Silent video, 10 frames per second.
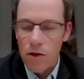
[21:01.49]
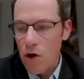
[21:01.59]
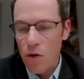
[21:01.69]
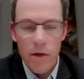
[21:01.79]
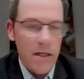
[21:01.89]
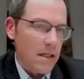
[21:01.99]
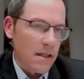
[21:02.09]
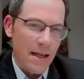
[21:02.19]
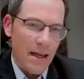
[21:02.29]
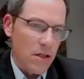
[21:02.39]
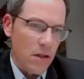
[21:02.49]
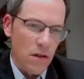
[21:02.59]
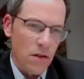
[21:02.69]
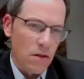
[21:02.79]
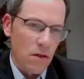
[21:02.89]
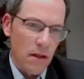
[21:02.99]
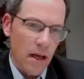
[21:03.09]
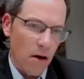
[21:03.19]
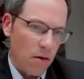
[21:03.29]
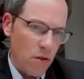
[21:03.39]
there's no reason that agents
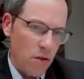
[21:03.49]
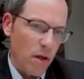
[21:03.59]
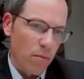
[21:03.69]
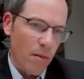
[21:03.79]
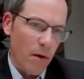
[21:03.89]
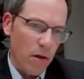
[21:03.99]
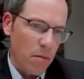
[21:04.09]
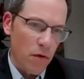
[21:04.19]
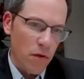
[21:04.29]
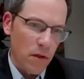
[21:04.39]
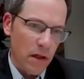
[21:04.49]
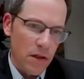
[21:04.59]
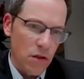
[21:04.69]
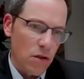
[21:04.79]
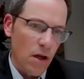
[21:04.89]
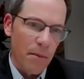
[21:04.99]
that are doing primarily personal lines should